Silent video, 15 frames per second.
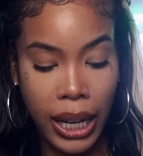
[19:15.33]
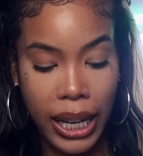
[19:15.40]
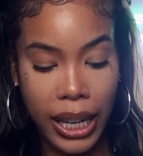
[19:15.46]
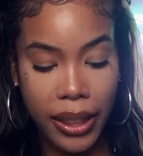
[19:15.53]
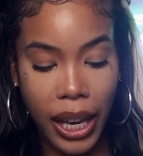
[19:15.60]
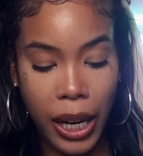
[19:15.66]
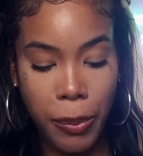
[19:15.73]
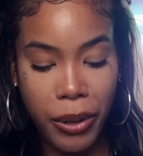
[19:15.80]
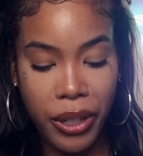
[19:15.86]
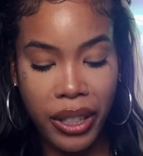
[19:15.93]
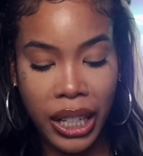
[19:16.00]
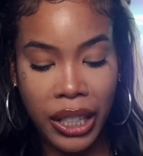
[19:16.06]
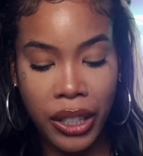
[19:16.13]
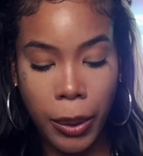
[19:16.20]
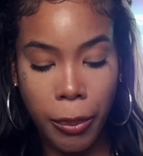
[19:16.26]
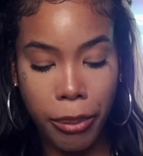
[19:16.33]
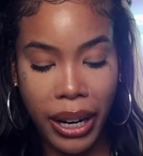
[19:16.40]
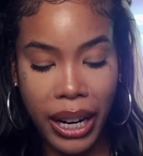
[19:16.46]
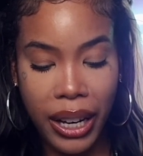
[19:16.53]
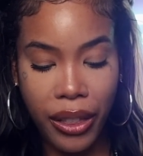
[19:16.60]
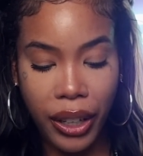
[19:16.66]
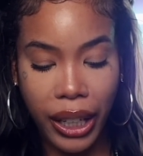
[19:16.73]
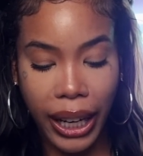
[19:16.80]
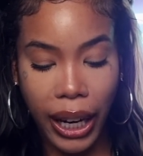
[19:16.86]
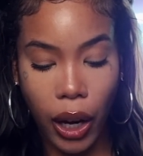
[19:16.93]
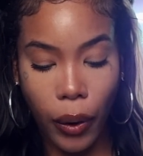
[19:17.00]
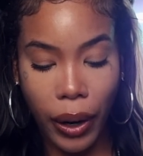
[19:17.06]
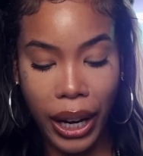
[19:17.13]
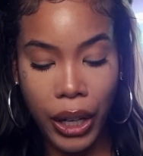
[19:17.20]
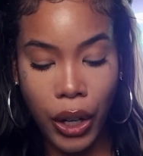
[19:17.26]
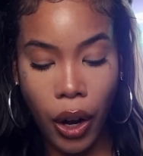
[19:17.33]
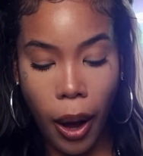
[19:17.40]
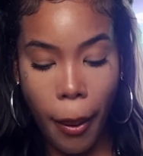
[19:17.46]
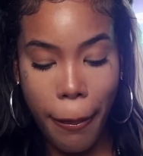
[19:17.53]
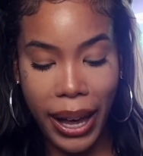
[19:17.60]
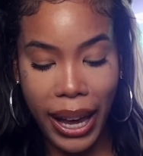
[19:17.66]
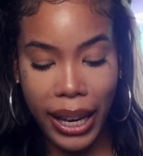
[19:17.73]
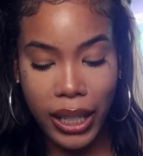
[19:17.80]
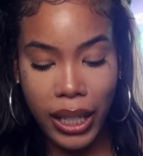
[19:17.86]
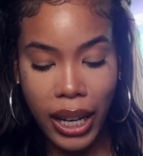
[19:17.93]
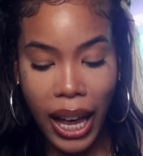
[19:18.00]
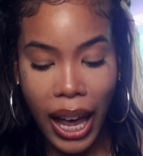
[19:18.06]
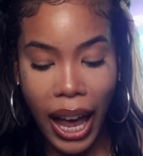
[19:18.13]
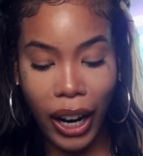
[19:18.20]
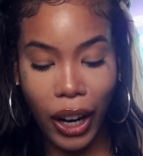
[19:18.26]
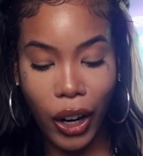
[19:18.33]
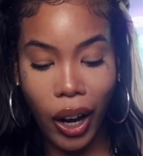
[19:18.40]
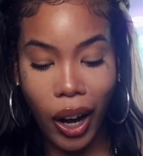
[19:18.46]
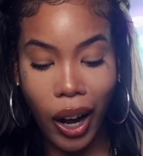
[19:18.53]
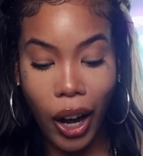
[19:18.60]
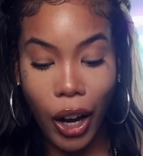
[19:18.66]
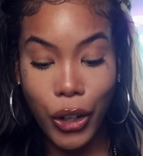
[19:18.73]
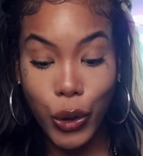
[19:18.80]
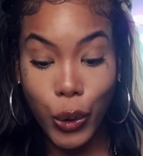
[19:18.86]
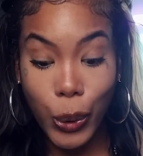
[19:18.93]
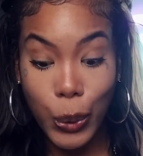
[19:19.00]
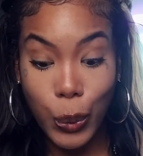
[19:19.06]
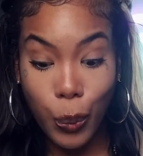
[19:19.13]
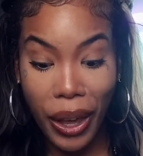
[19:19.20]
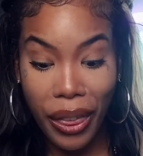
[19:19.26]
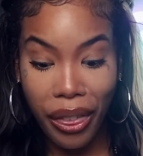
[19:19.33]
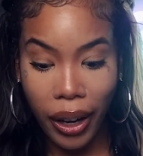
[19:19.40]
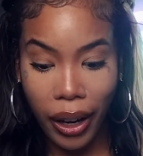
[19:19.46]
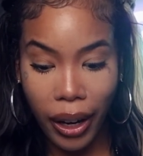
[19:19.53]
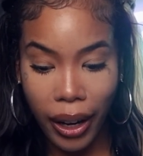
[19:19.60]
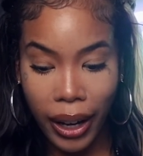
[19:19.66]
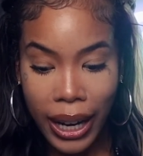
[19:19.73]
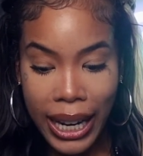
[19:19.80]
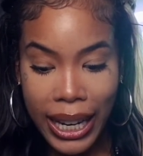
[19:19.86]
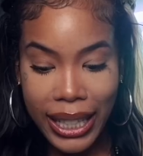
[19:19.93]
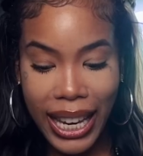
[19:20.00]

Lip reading: He then proceeds to bring the girl in our bed and cuddles with her,